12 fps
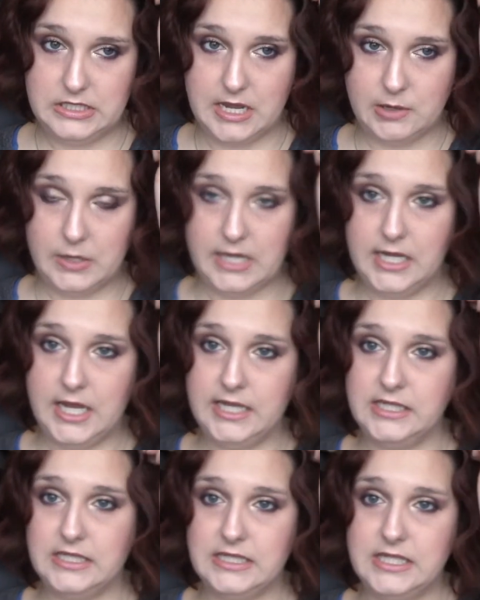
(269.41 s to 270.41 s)
that way I
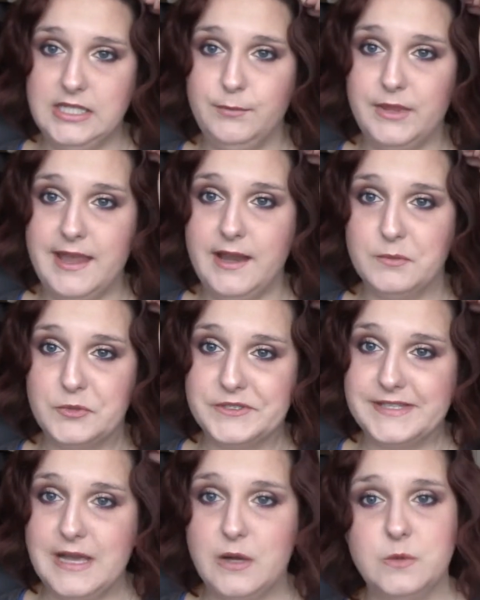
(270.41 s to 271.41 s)
can keep the
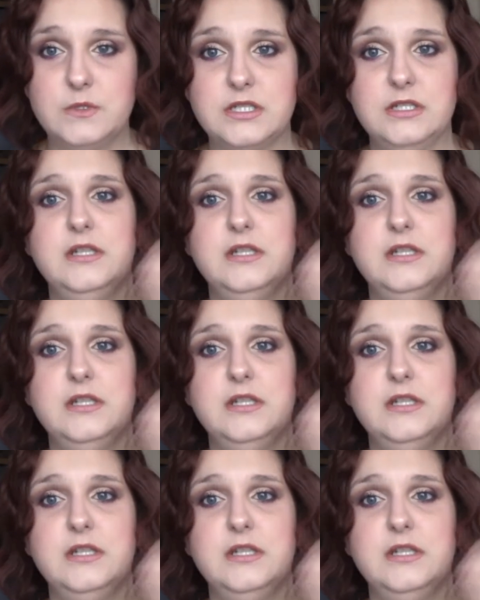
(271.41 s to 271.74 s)
animals out,